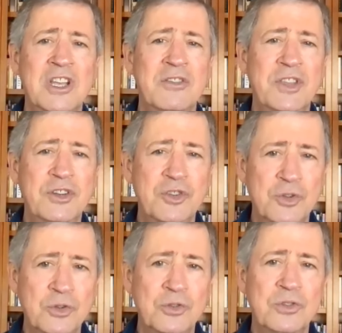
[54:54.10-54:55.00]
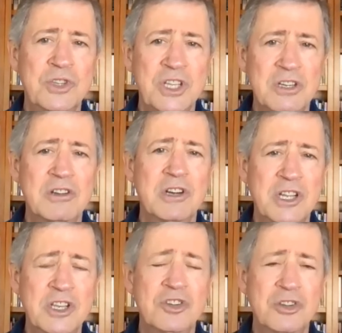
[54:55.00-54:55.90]
They chose the
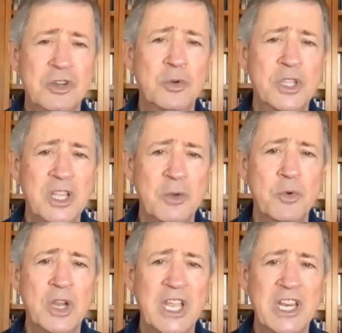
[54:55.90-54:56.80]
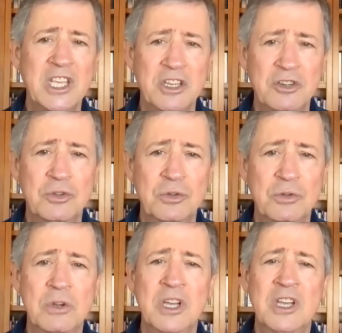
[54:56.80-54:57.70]
incarnation knowing they were getting
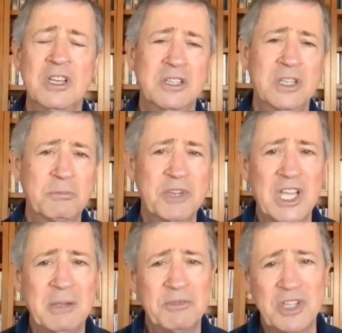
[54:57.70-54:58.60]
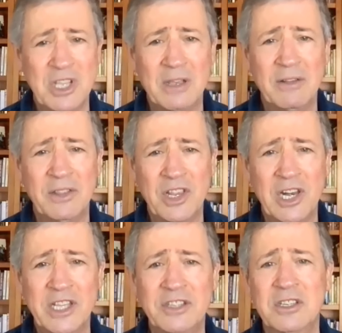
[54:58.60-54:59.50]
into. Sometimes the out, the
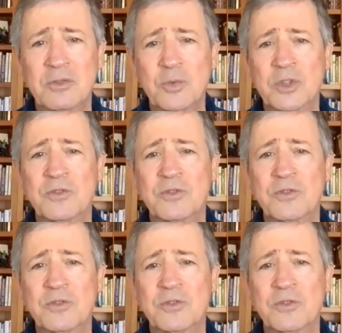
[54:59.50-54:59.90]
lesson was